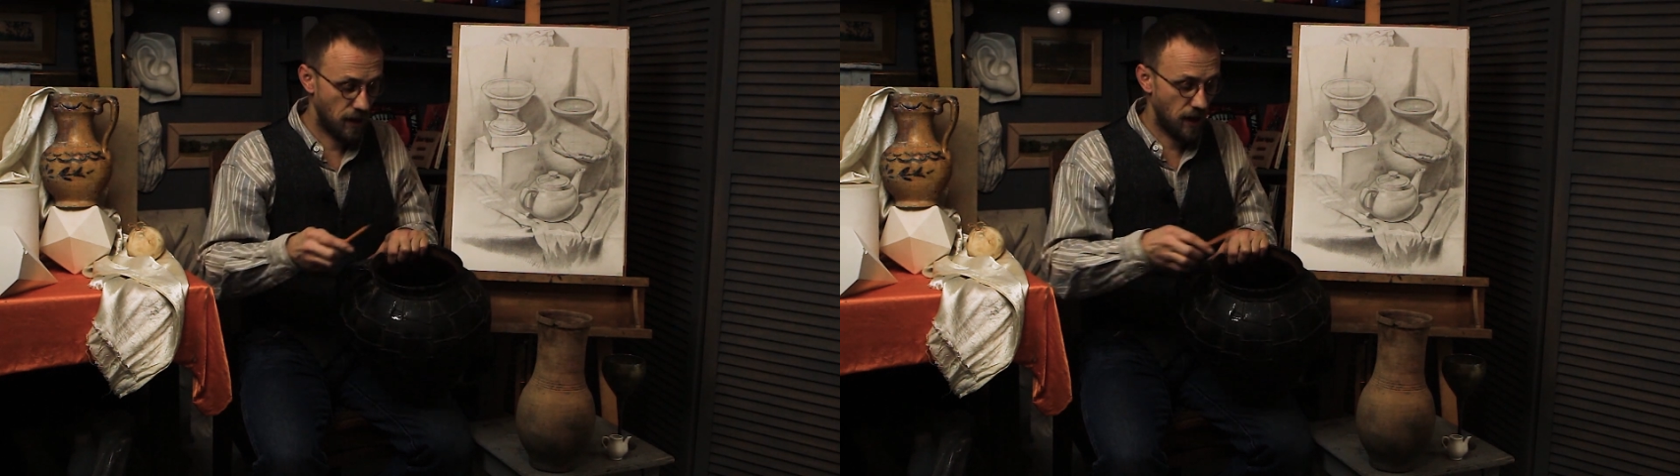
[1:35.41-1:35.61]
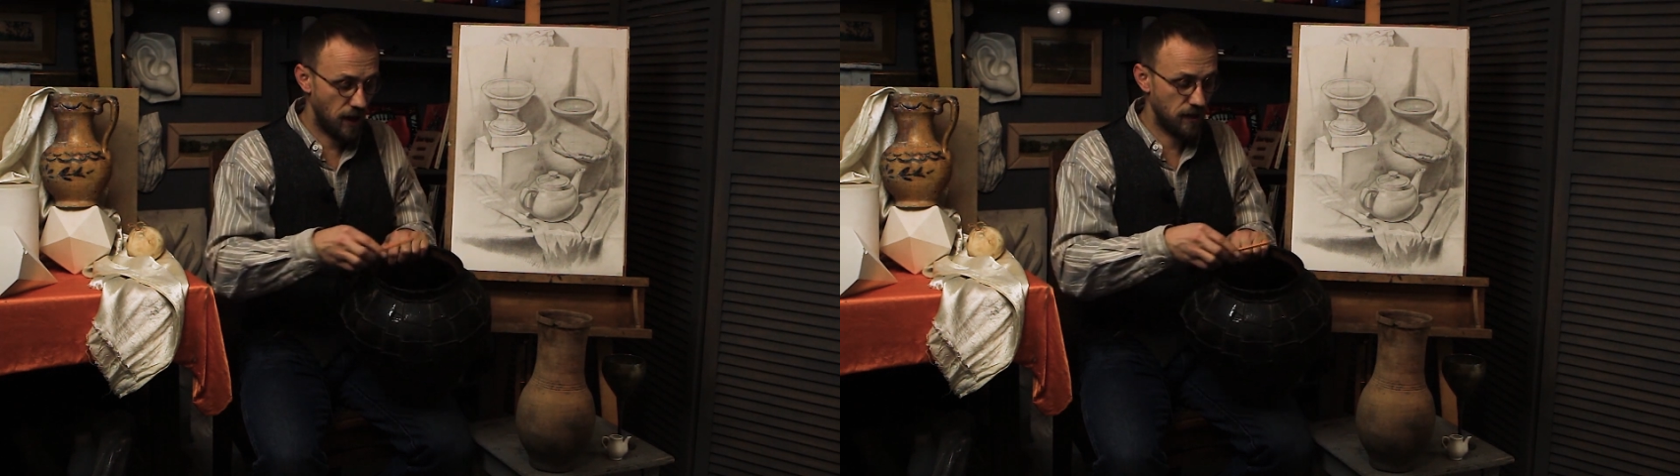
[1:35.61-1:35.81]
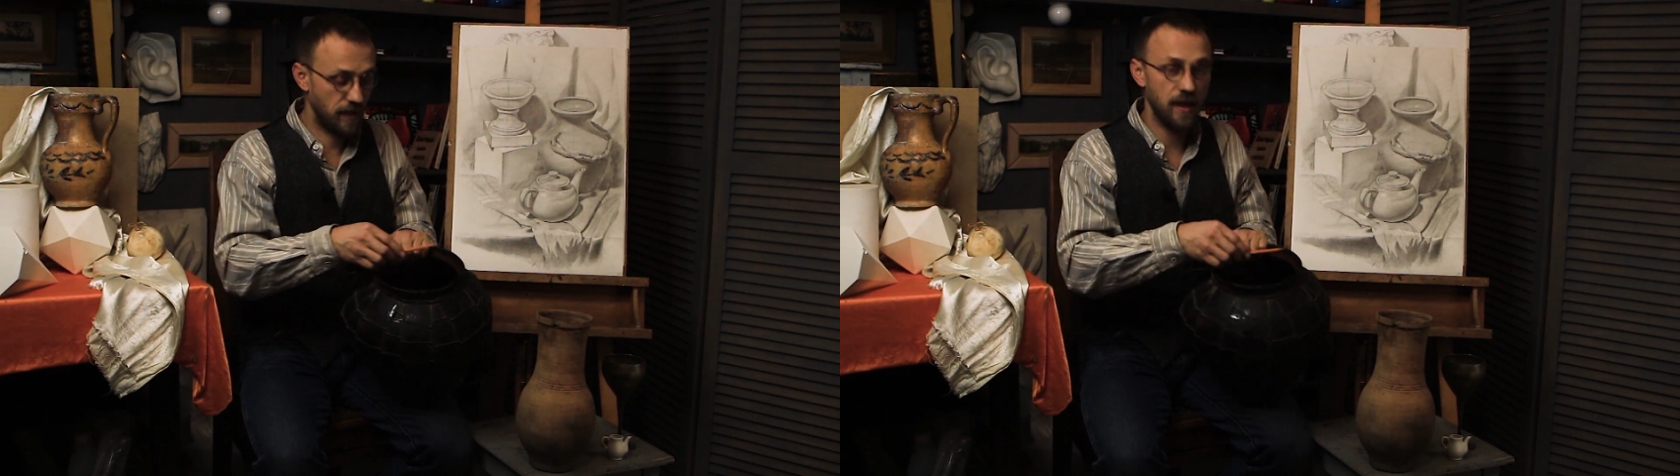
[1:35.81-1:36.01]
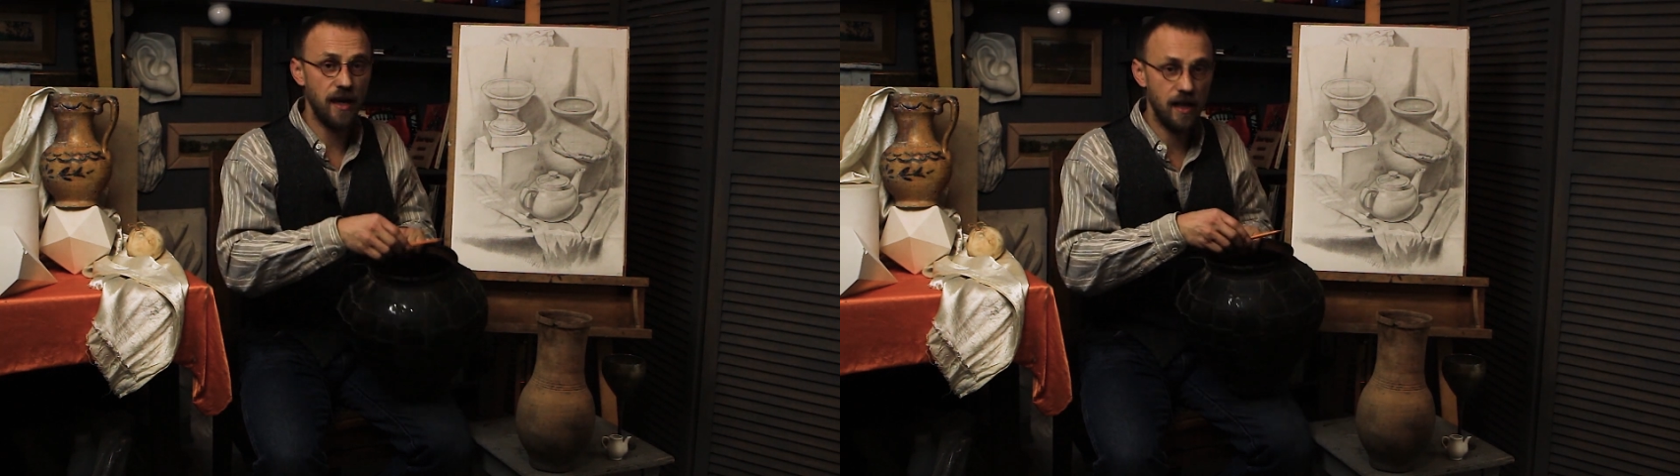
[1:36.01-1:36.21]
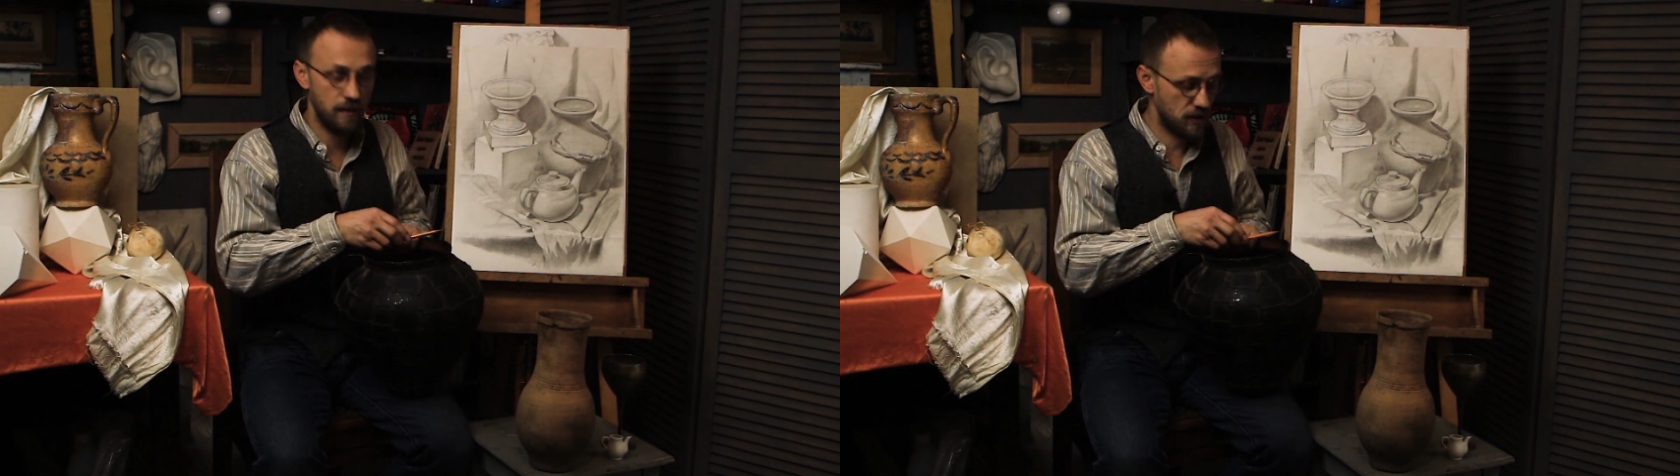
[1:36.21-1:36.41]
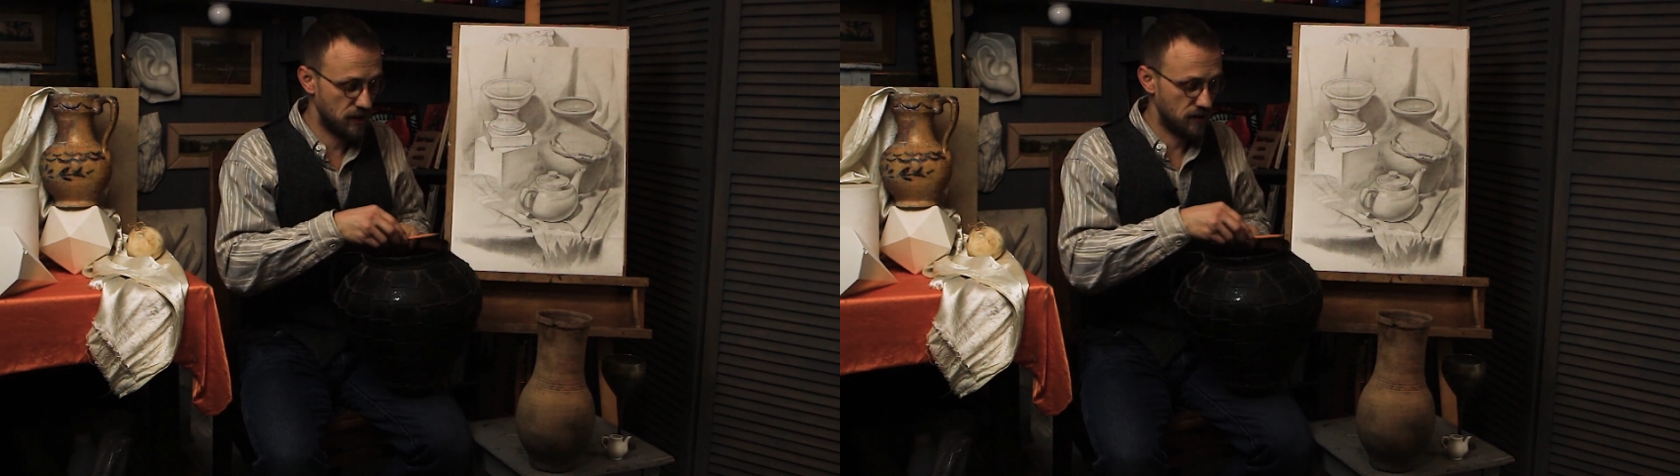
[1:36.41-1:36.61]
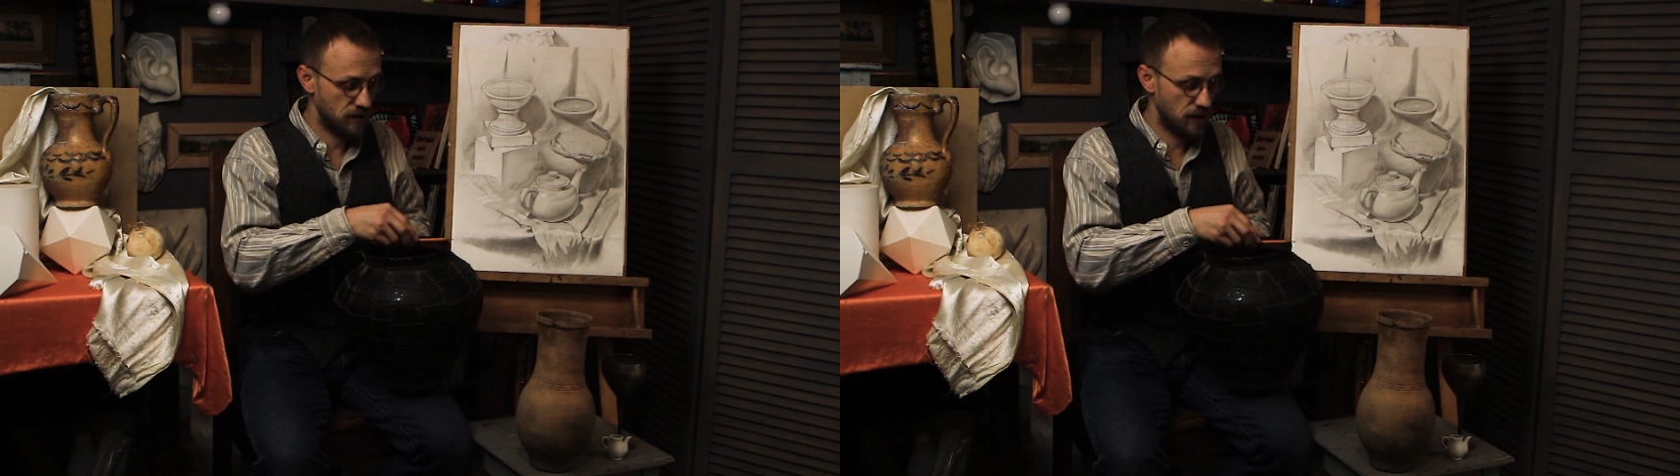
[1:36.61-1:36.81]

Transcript: and the ellipses